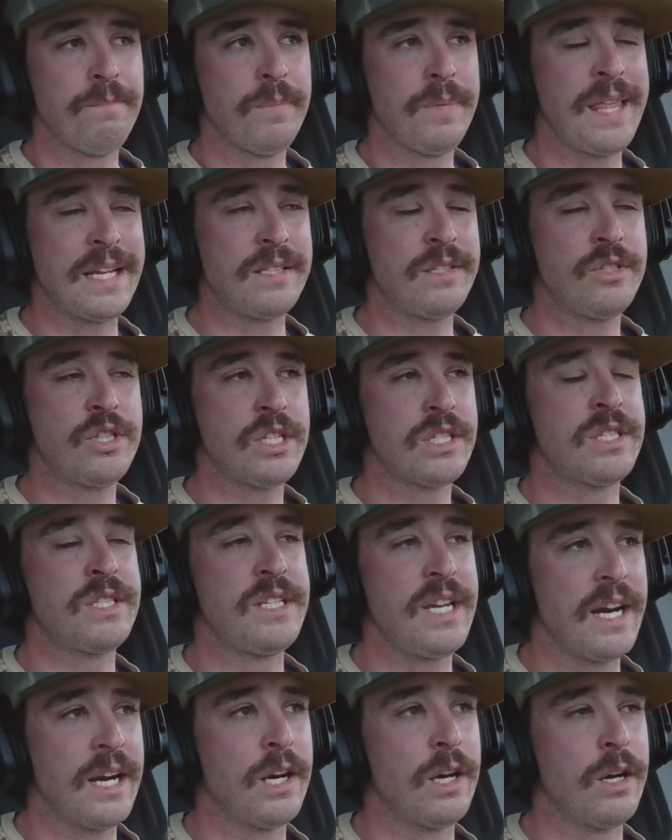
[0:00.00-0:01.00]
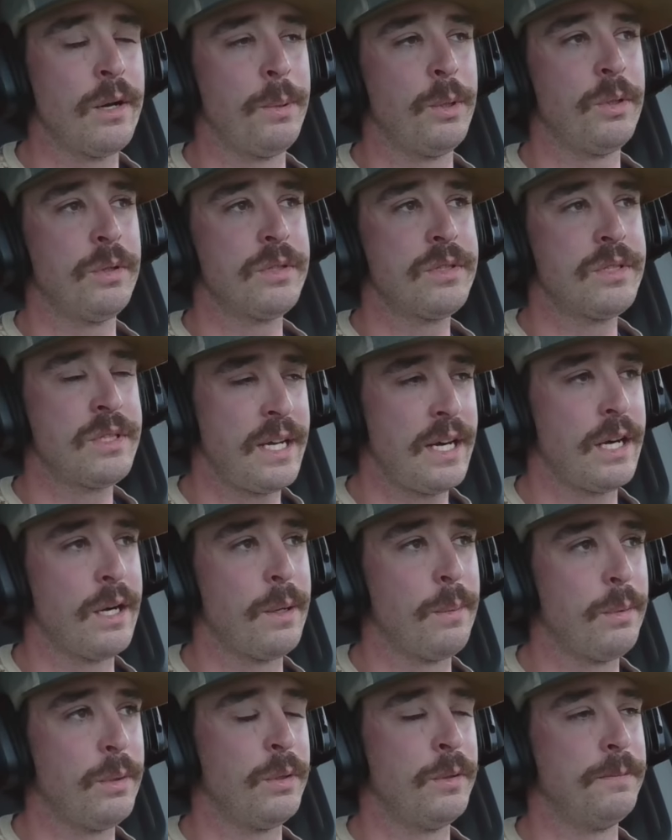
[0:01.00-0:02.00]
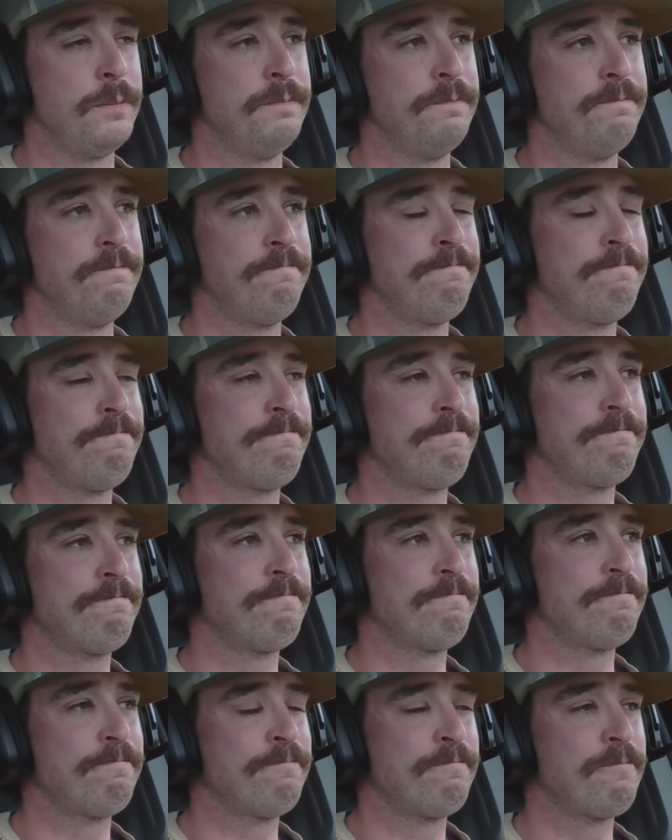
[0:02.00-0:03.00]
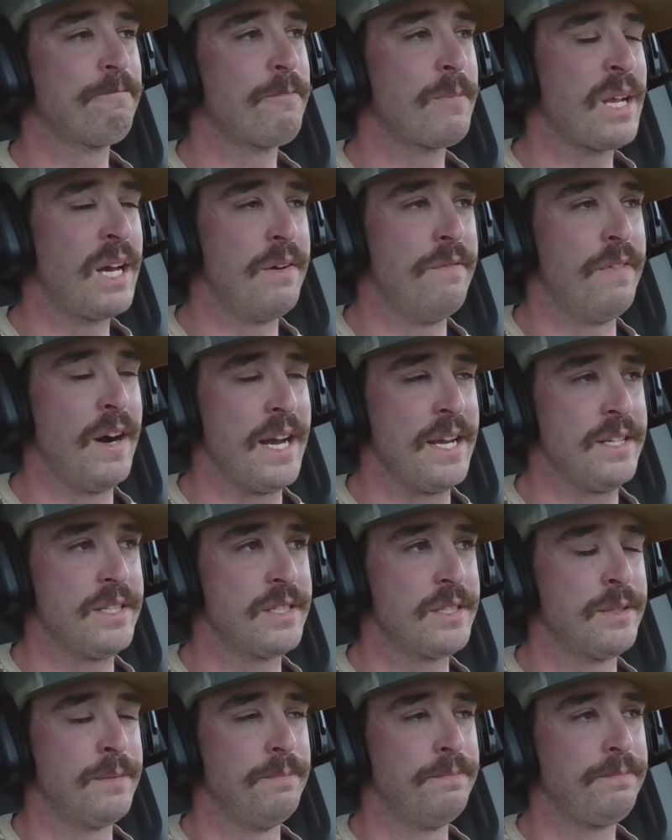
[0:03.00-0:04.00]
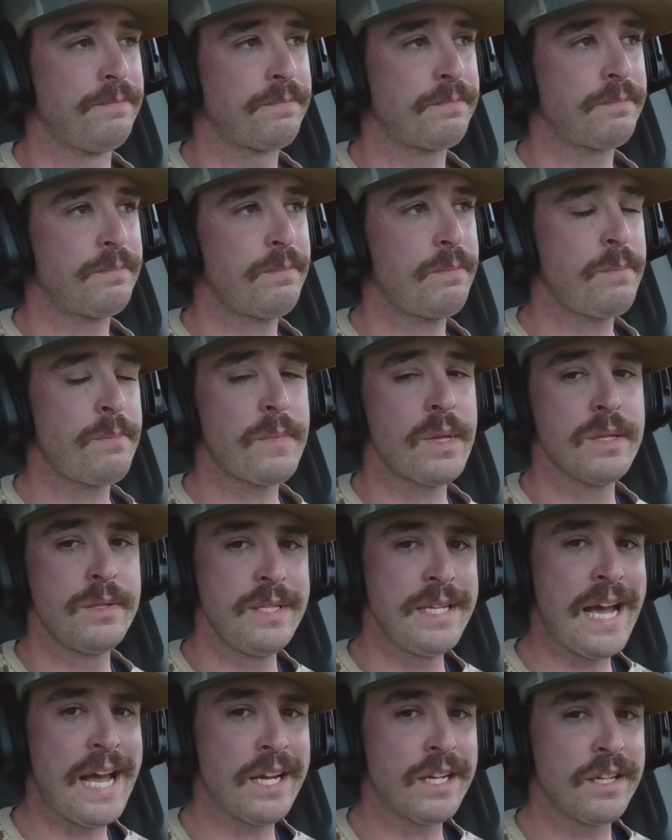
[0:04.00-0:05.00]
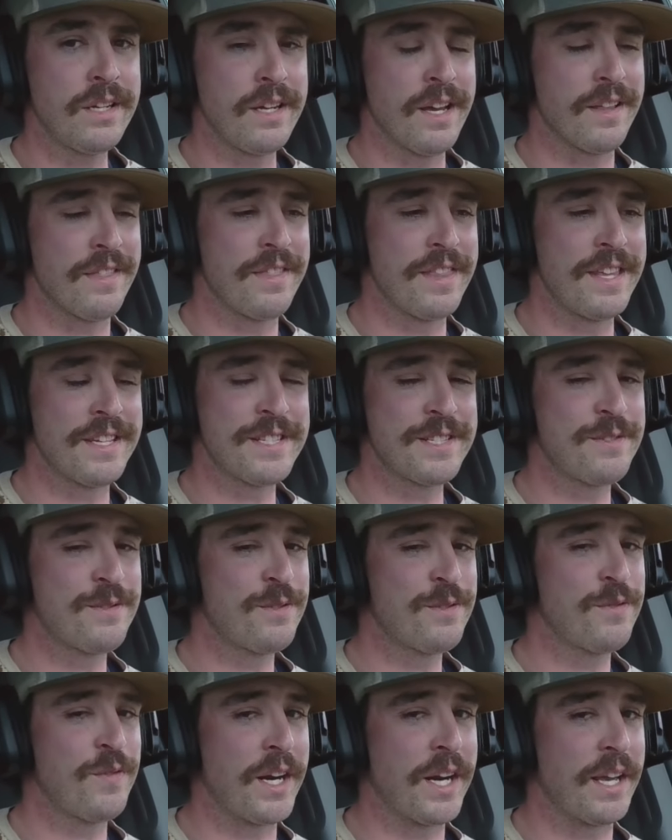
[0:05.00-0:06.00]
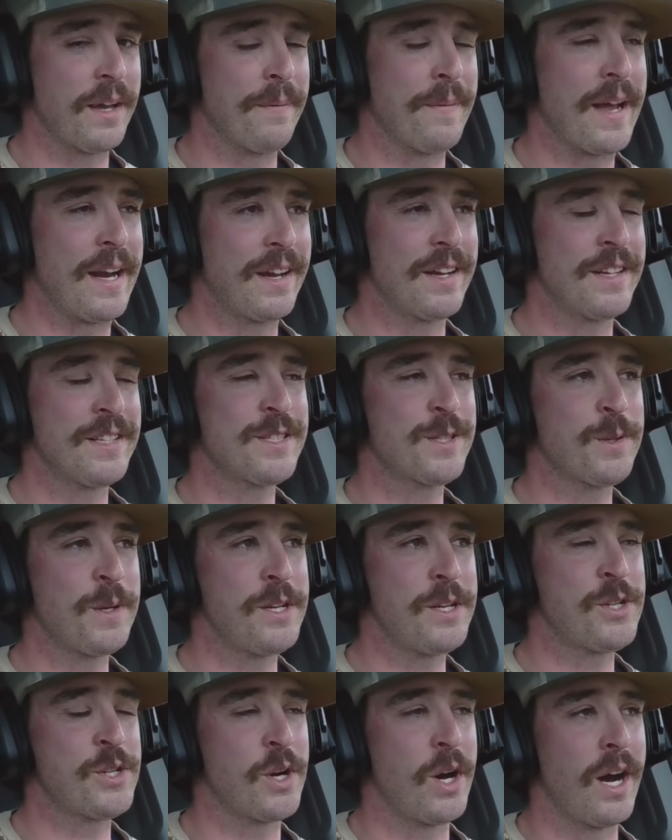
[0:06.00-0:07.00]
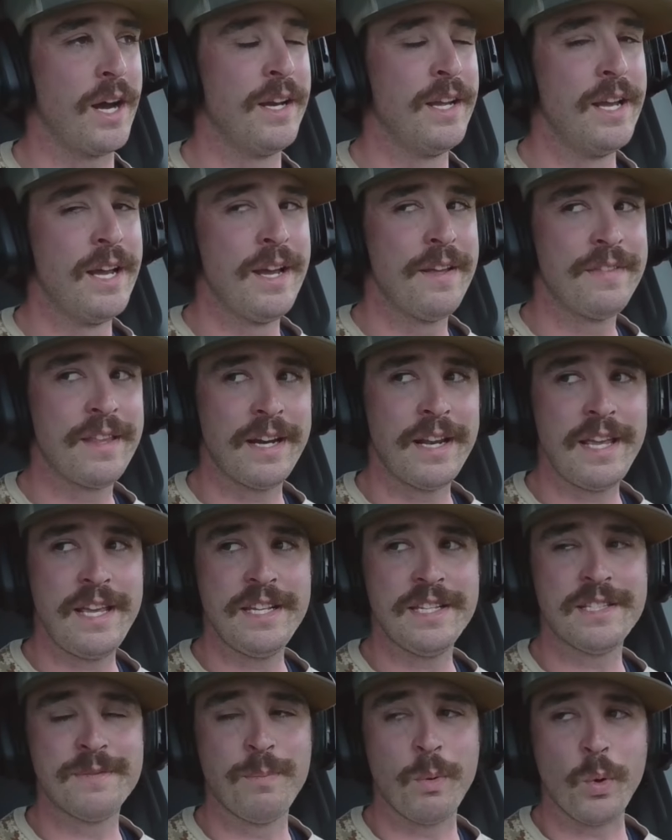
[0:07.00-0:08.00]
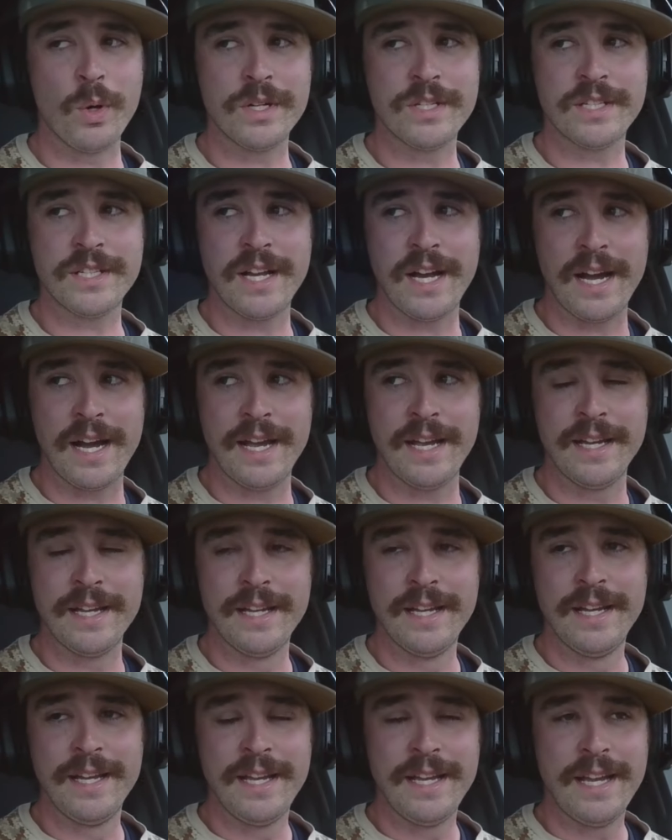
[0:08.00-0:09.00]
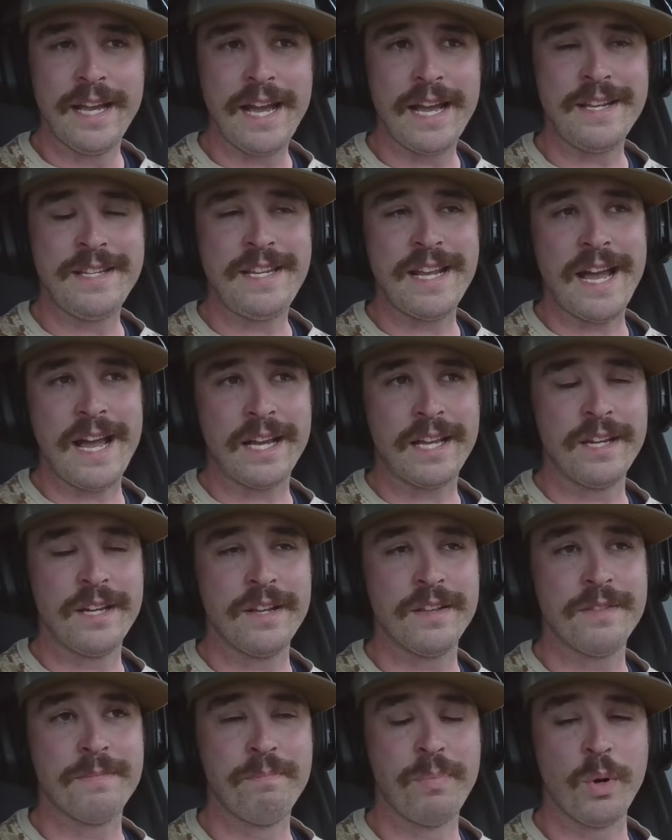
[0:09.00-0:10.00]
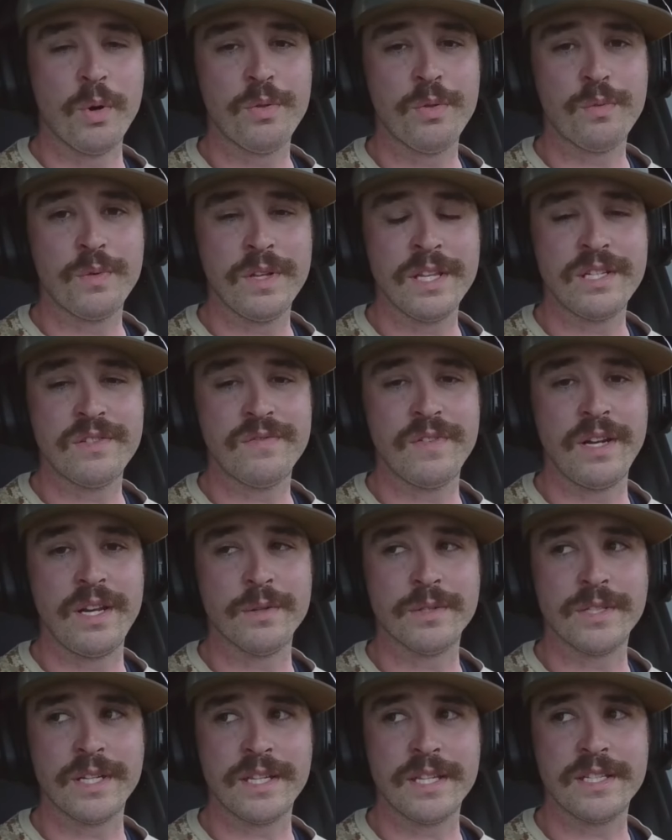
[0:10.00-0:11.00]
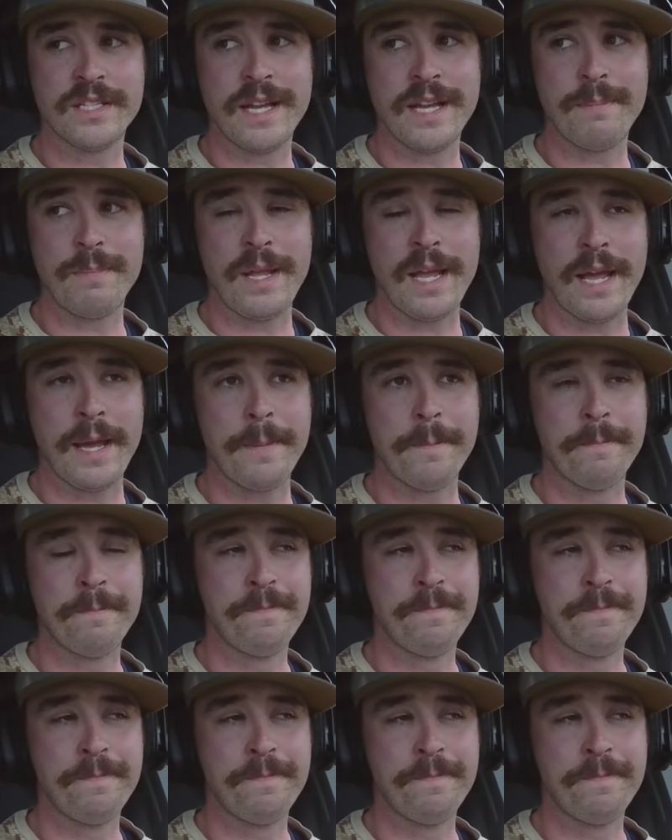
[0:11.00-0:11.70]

That just terrible, terrible advice. Dakineth. This is funny, man. I got a screenshot. That esports guy and Dakineth both released videos like the same day.